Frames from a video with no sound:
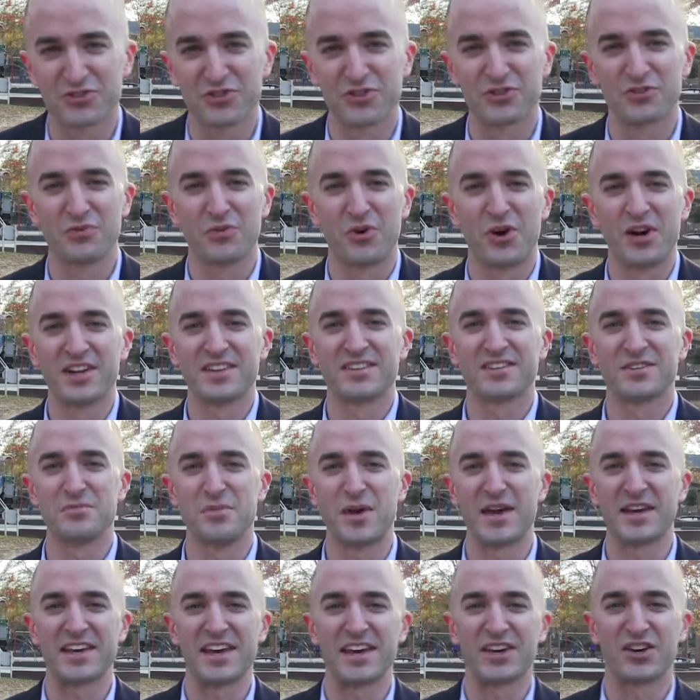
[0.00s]
Just wanted to
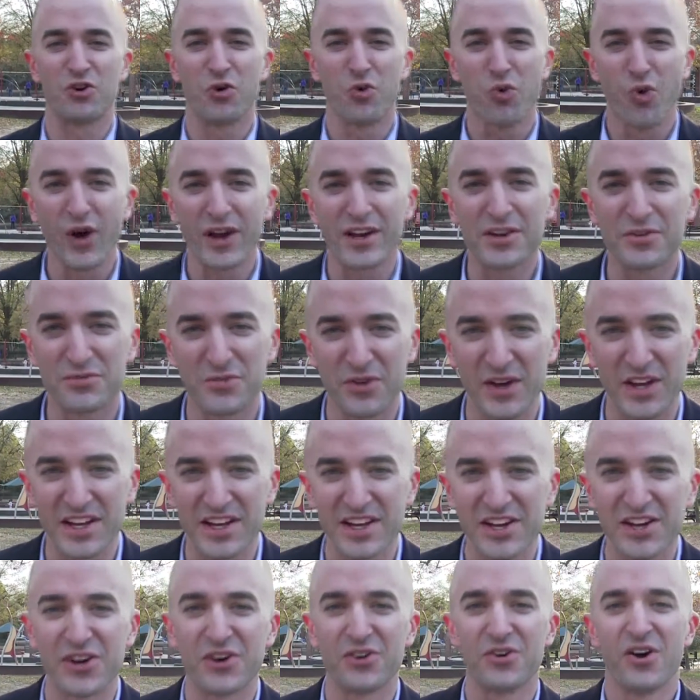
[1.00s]
make a quick
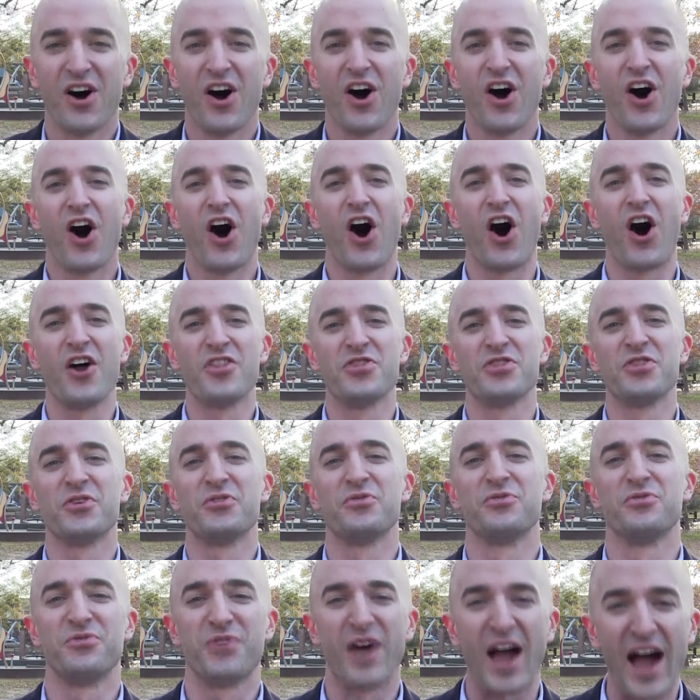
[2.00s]
video on
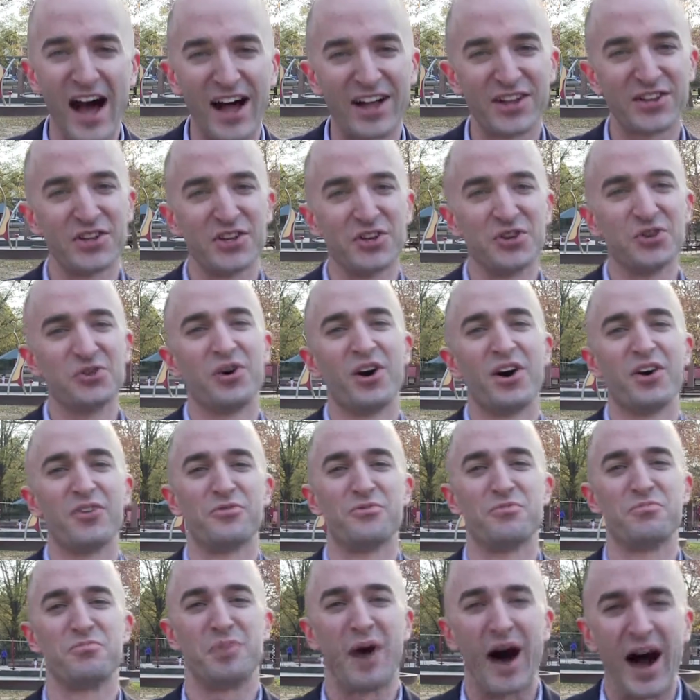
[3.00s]
the value
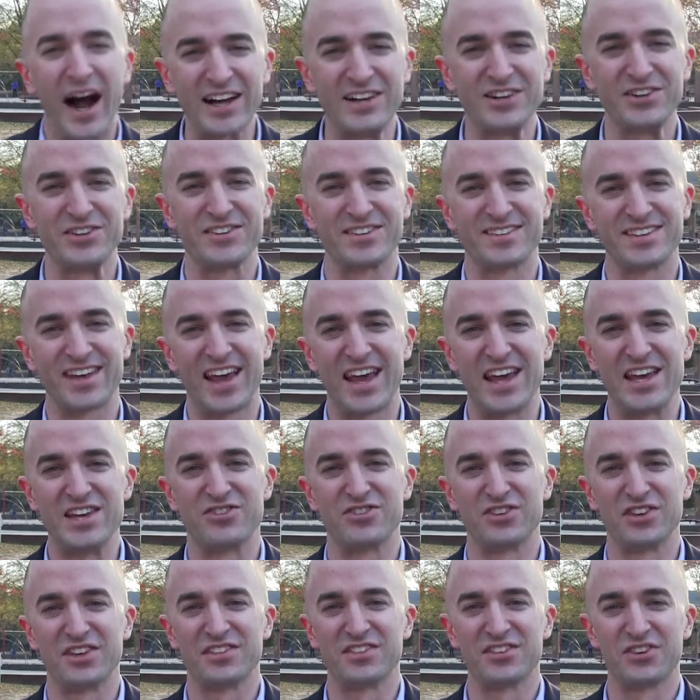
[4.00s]
of buyer's
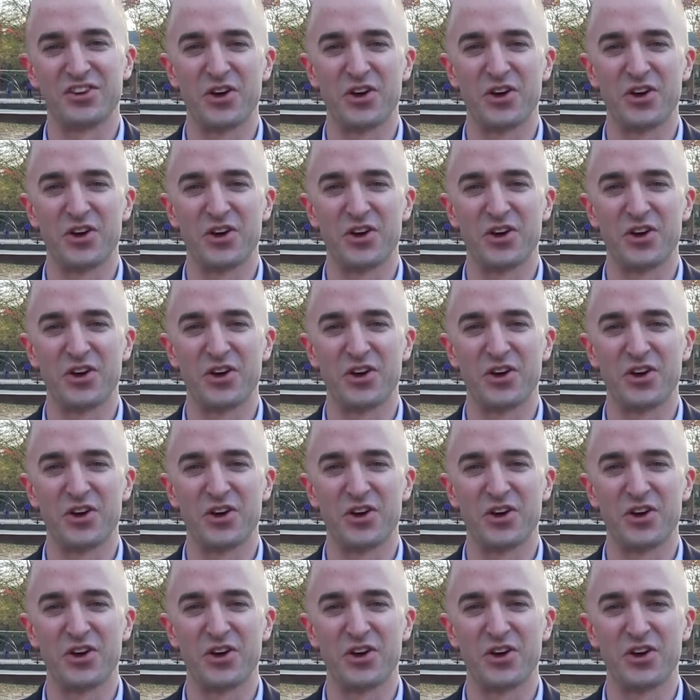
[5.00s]
agents.